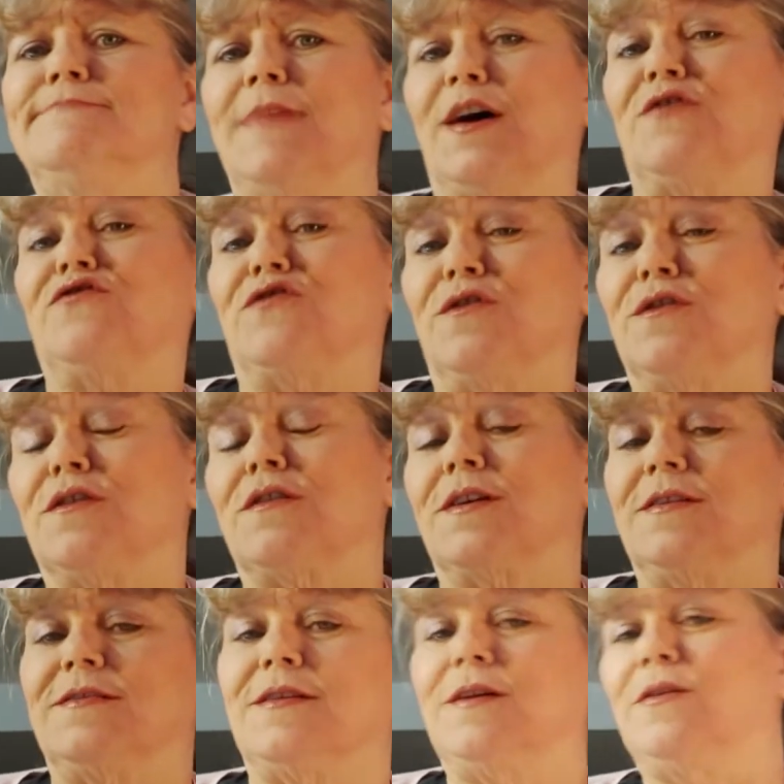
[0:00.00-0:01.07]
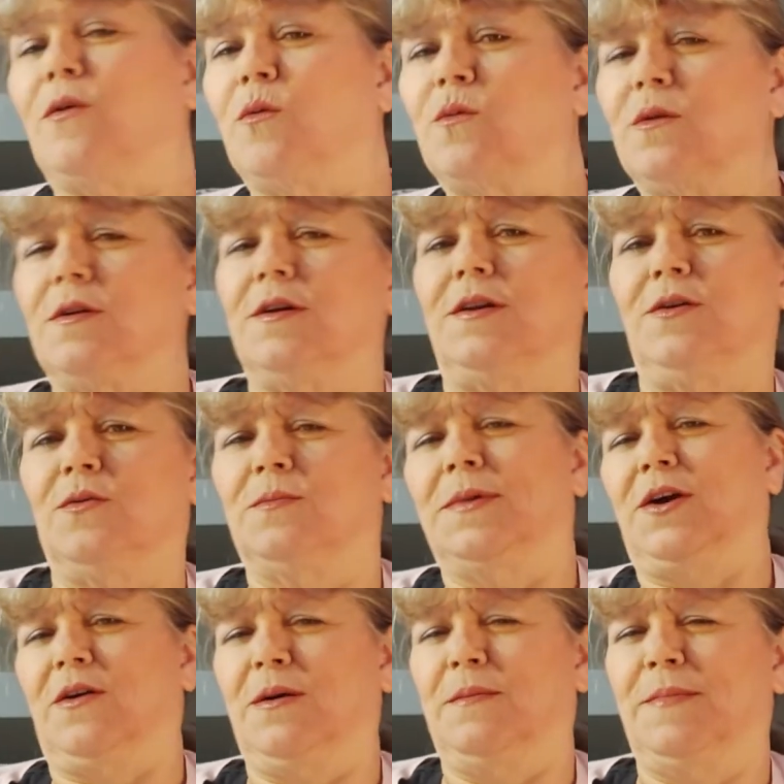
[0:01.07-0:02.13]
Not sure, because I don't really know
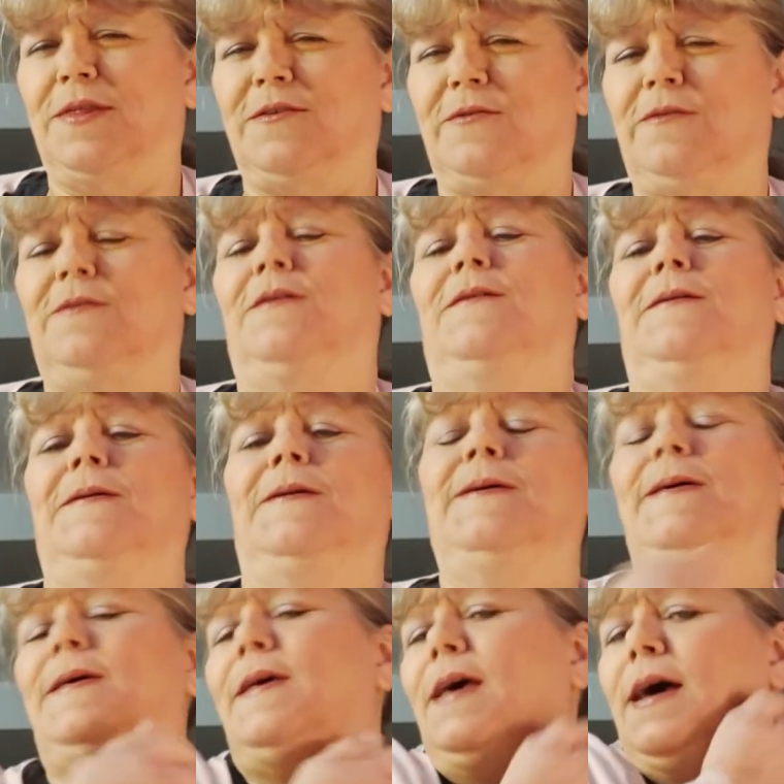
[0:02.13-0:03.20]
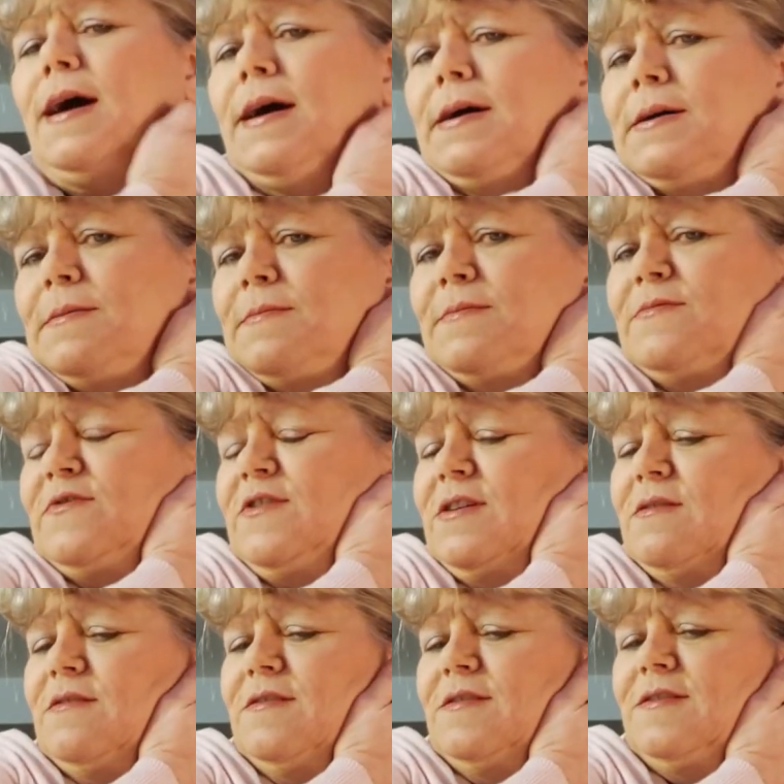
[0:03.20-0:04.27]
my grandmother.
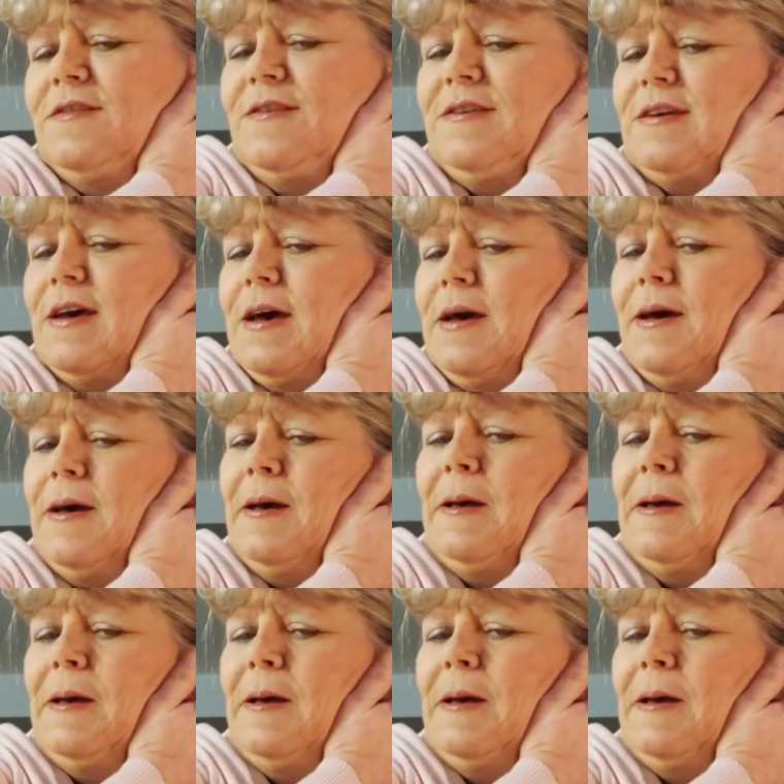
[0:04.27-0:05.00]
She was a